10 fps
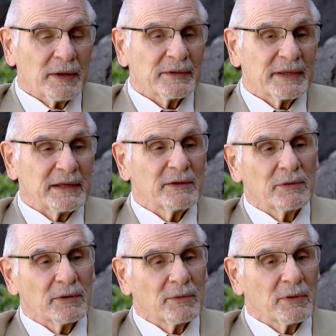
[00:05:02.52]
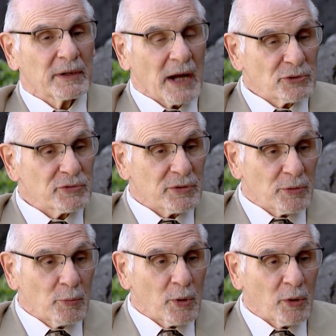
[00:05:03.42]
the countries of
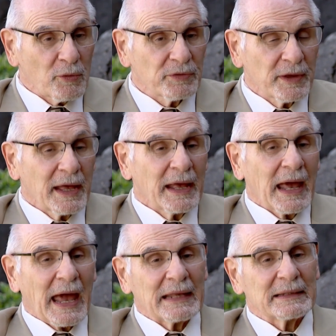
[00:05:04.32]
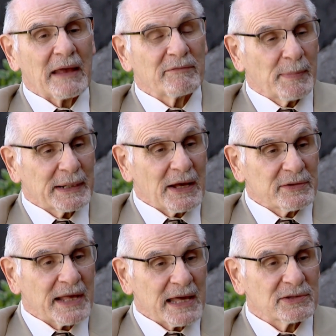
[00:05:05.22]
the world, and everybody
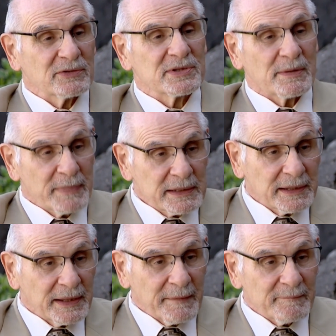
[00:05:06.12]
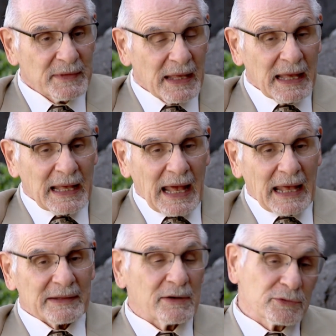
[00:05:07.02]
else has to submit to them.
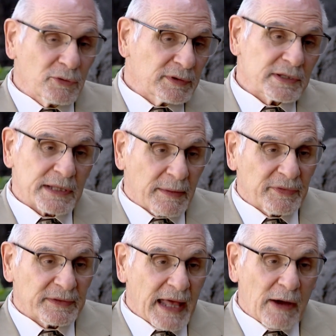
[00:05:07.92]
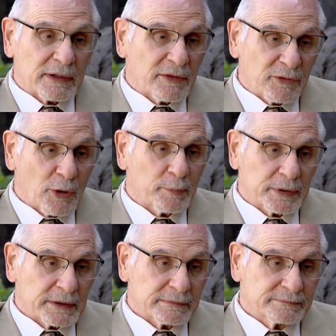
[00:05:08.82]
And they're doing the same thing now in Ethiopia.